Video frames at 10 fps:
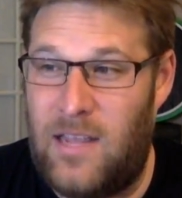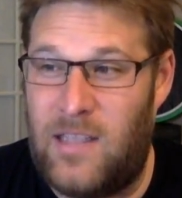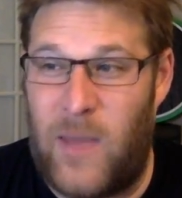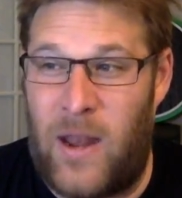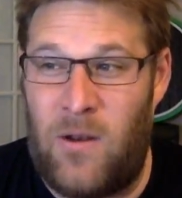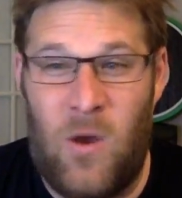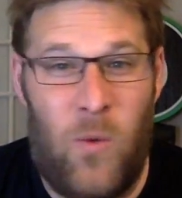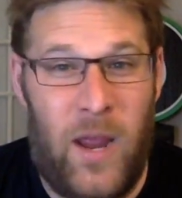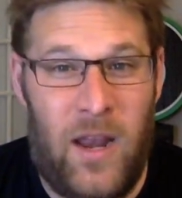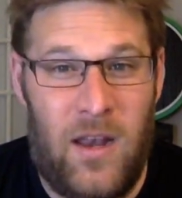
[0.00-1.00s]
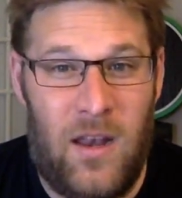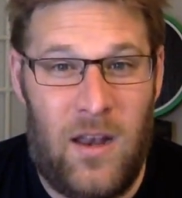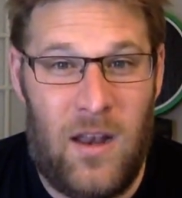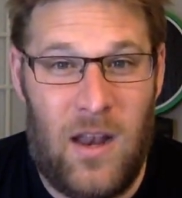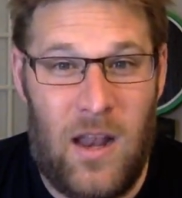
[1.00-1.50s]
And so I don't know
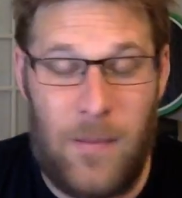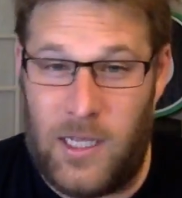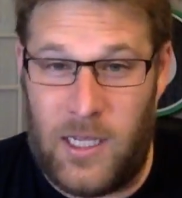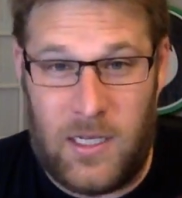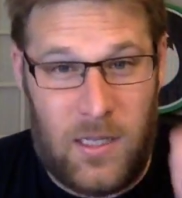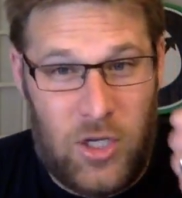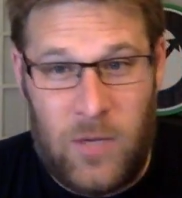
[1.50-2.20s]
when I'm going to get to the